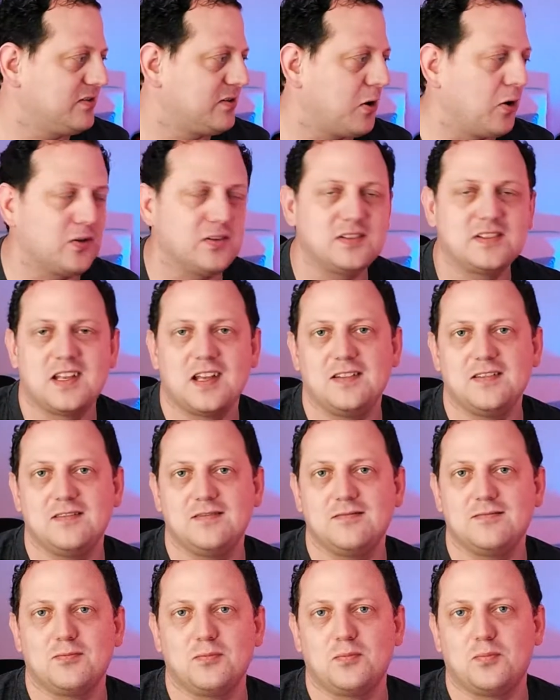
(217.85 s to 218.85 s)

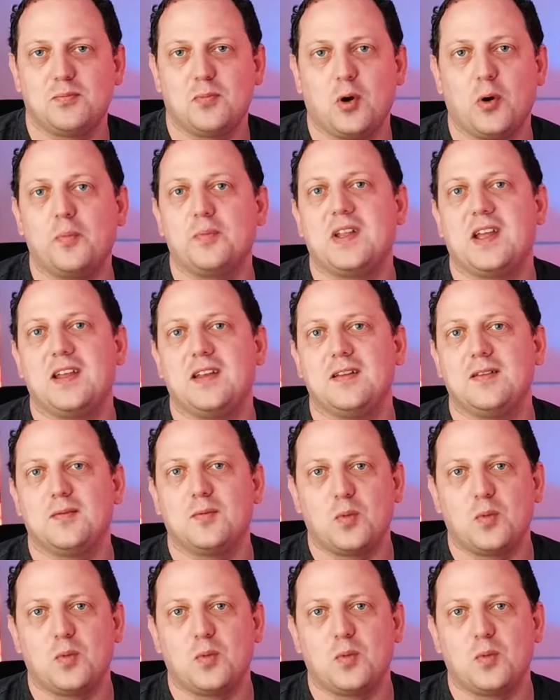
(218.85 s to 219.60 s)
content update,